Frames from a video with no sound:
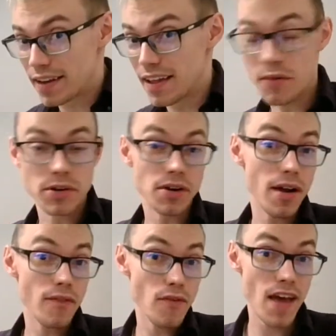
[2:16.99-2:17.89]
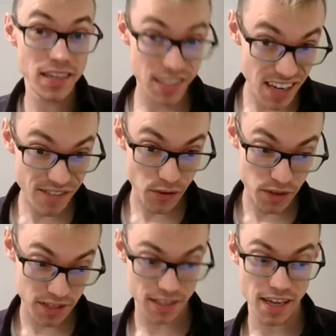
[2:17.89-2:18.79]
And we don't have a vaccine for
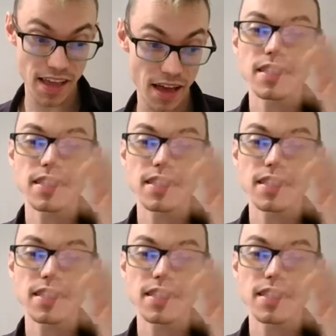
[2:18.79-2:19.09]
this thing yet.